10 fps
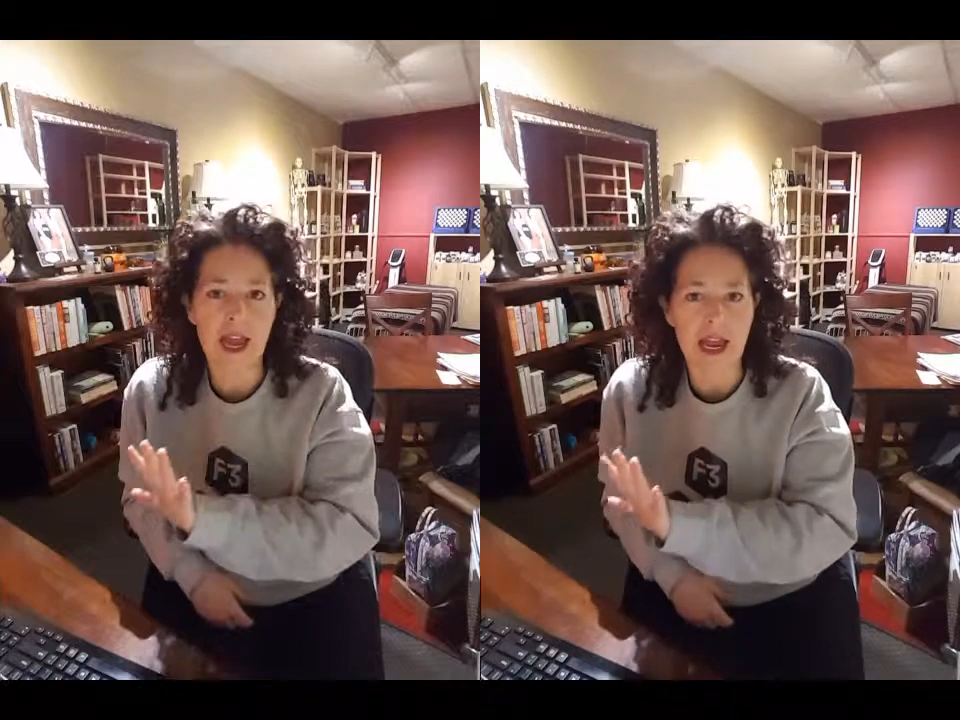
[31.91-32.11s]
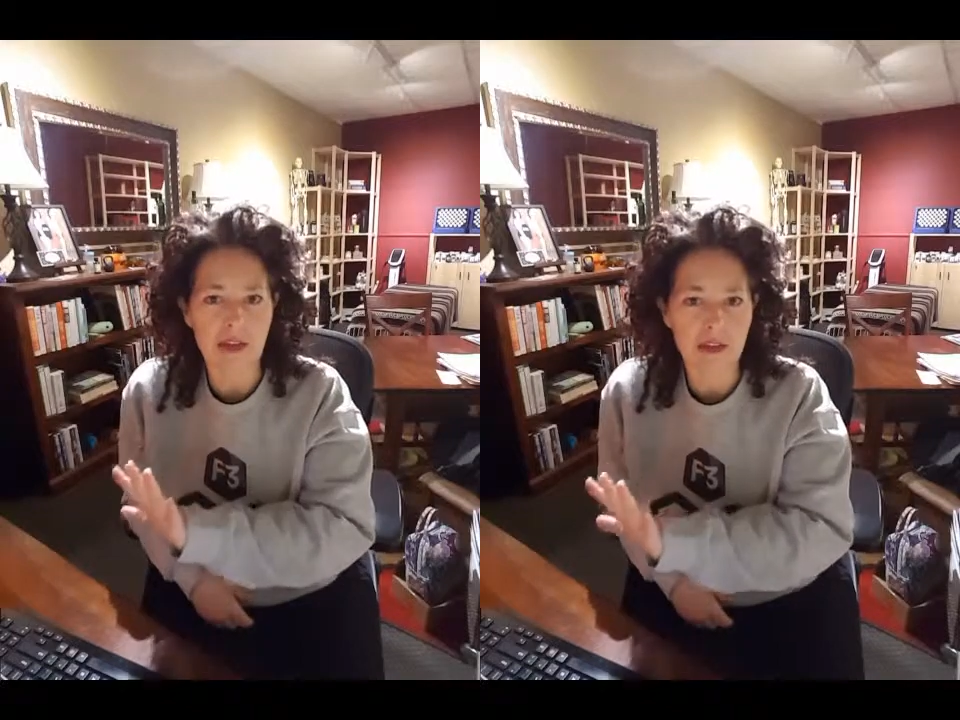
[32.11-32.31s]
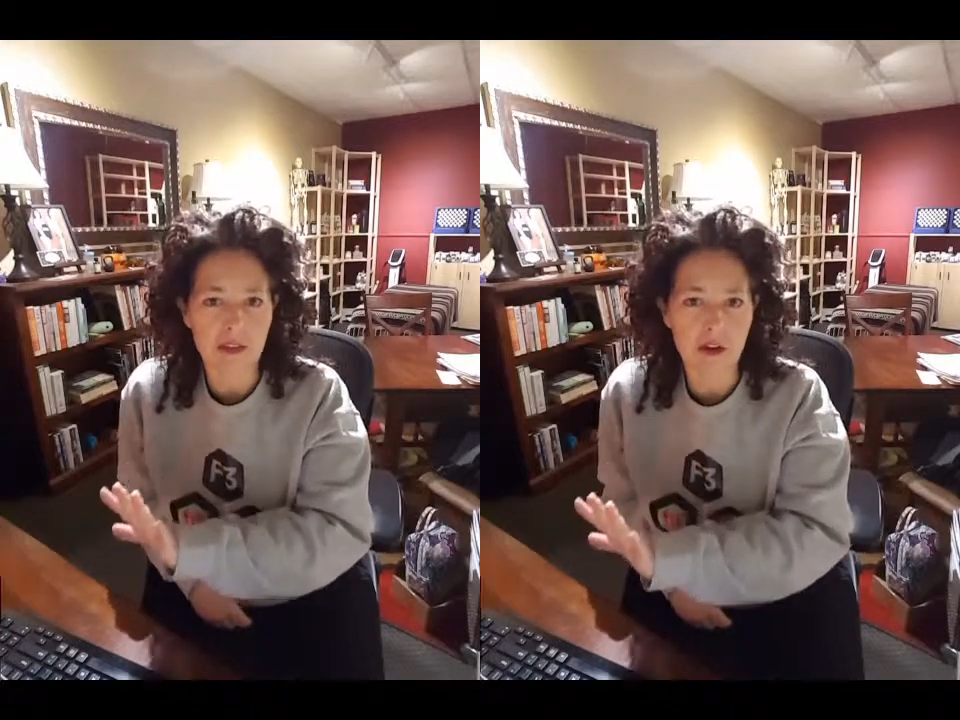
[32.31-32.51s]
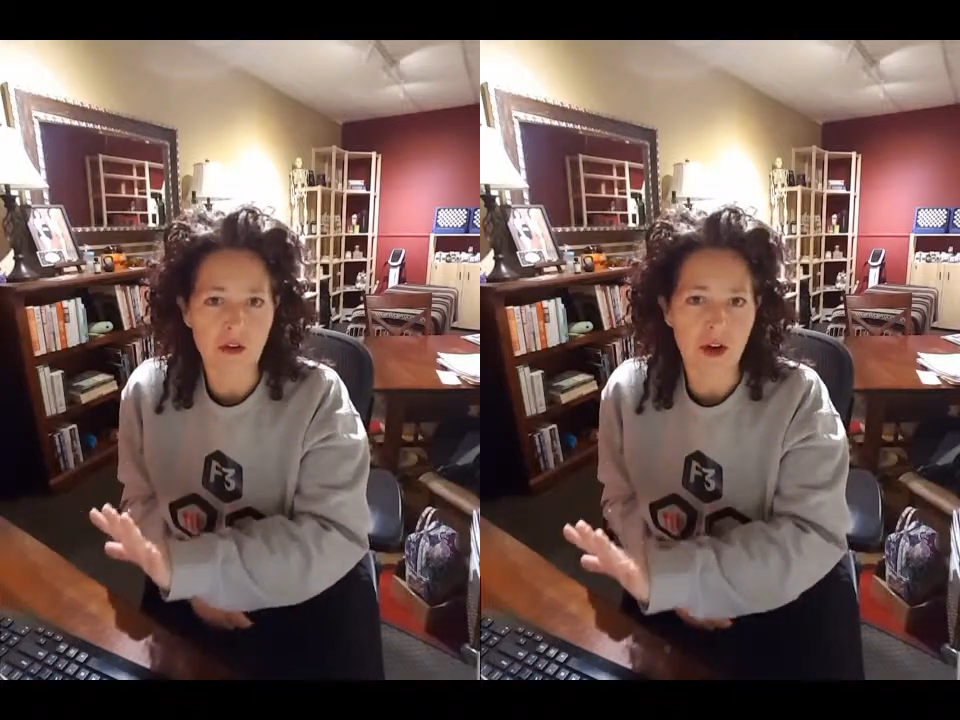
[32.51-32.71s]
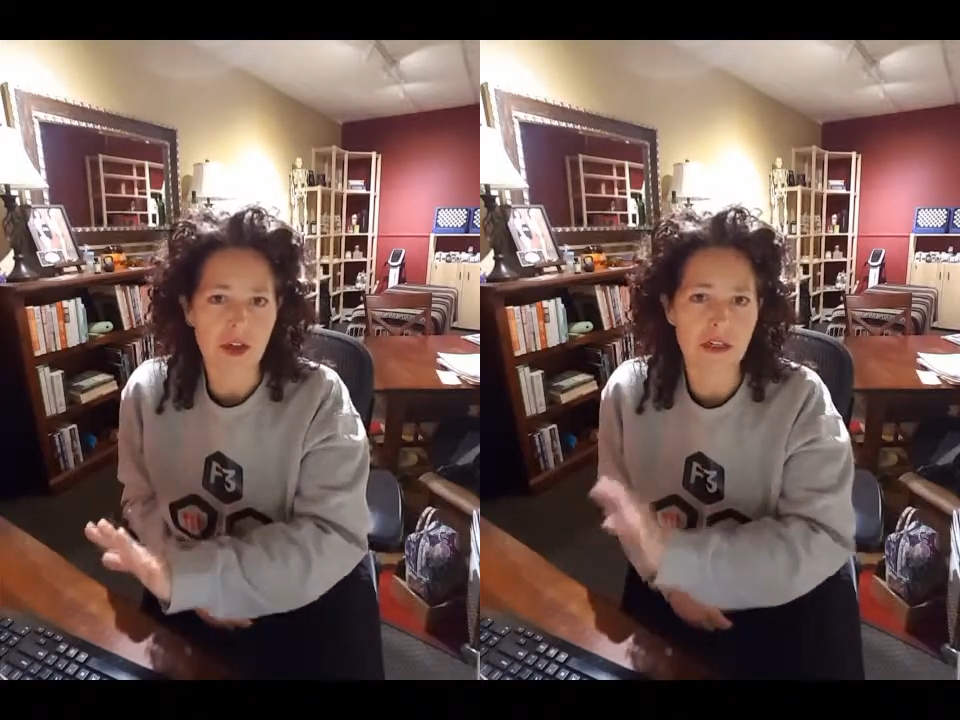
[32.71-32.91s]
and the
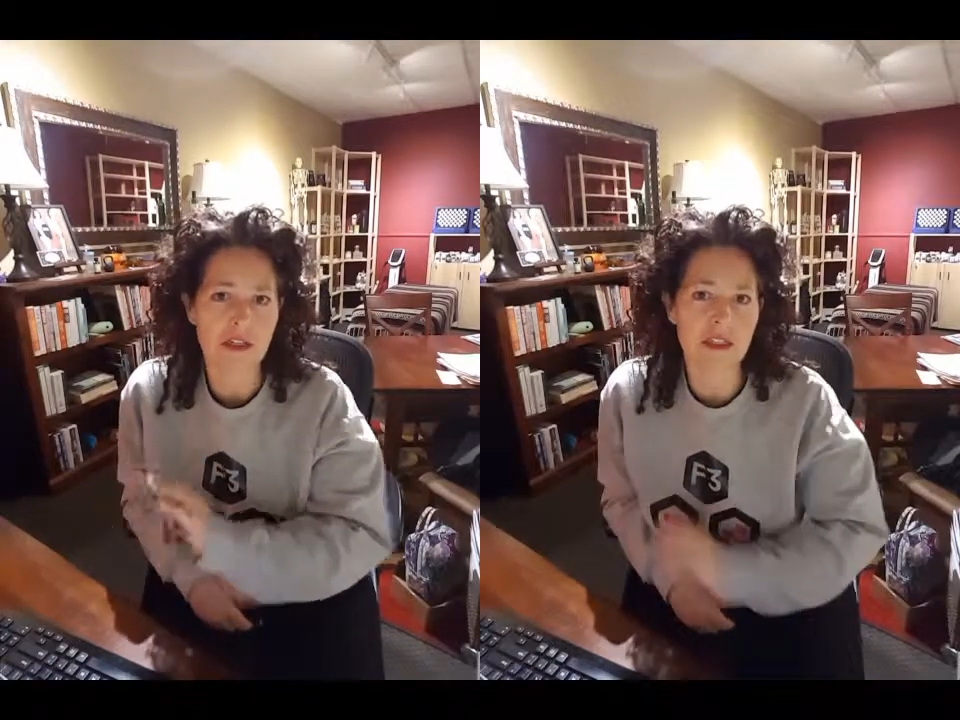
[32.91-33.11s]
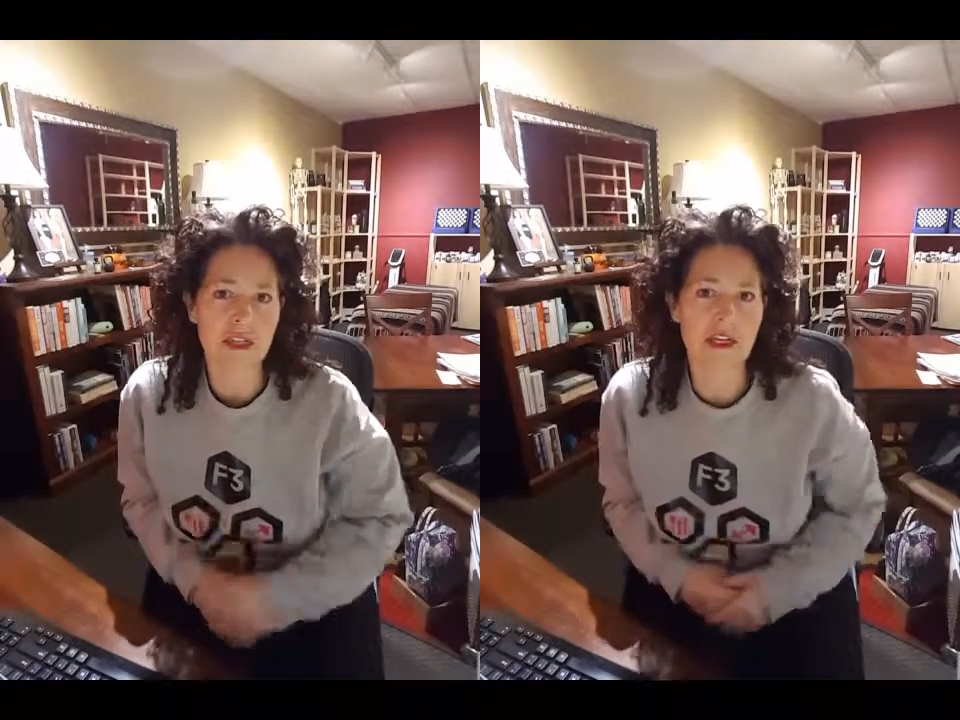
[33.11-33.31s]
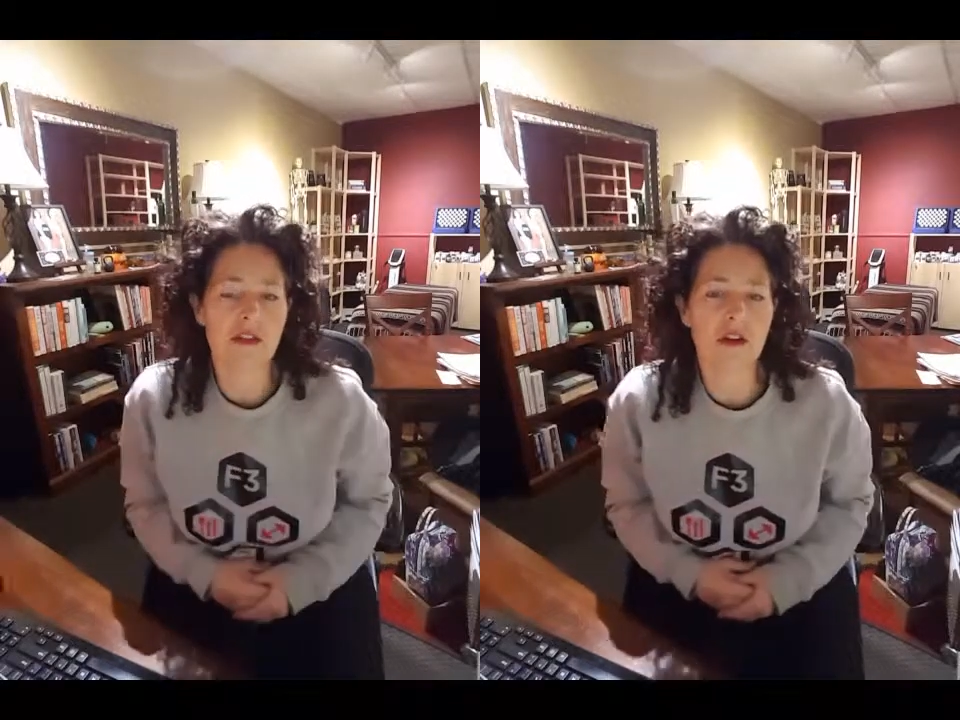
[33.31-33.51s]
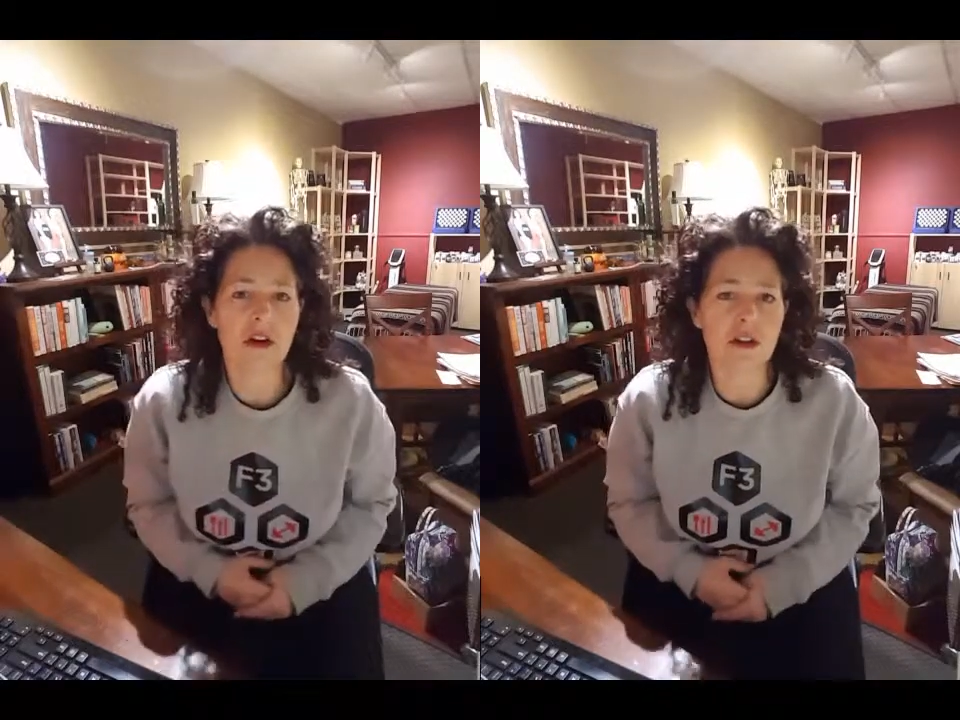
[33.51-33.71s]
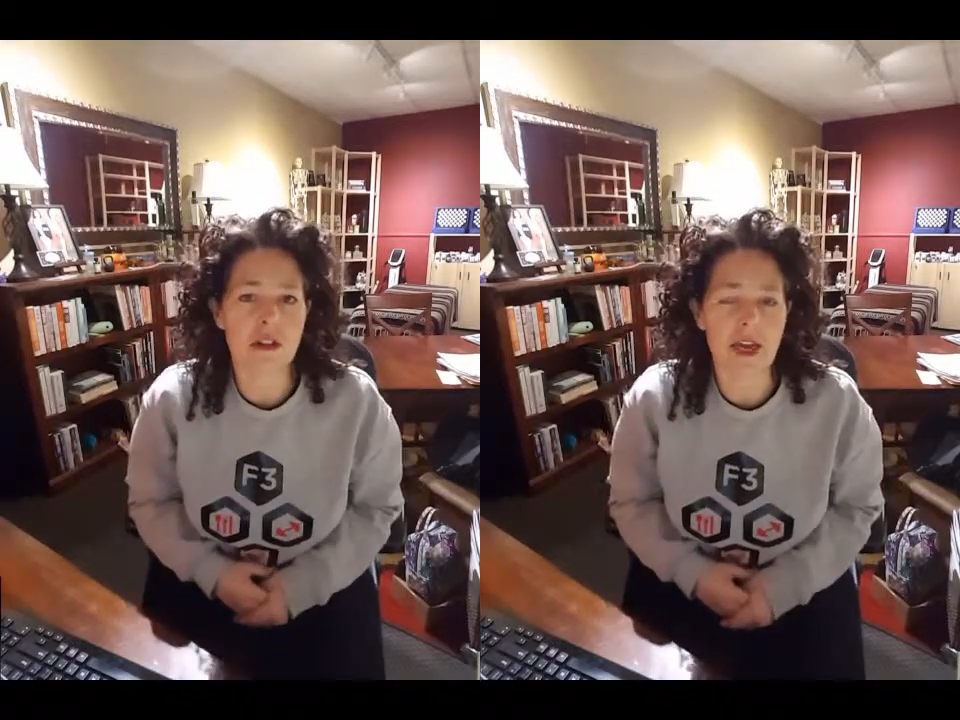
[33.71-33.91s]
chronic disease
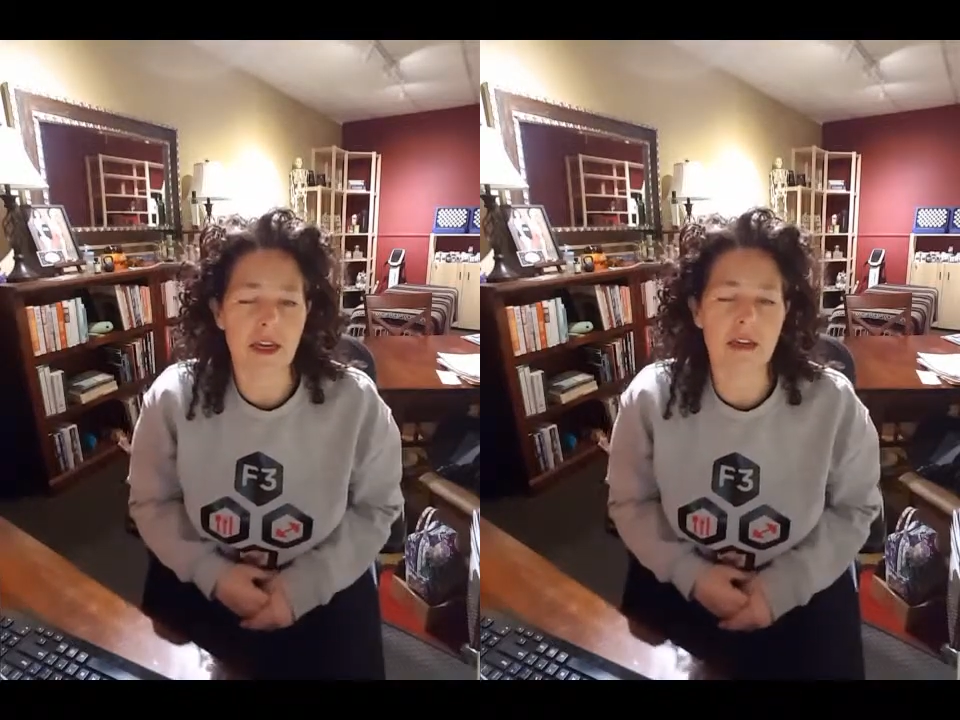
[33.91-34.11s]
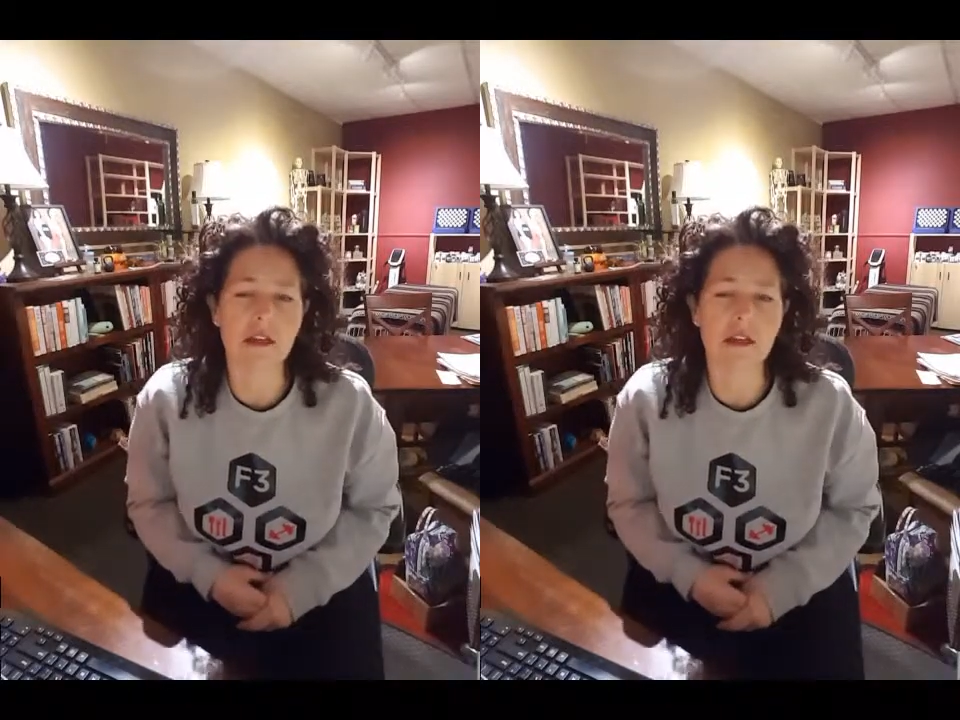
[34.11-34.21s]
are second.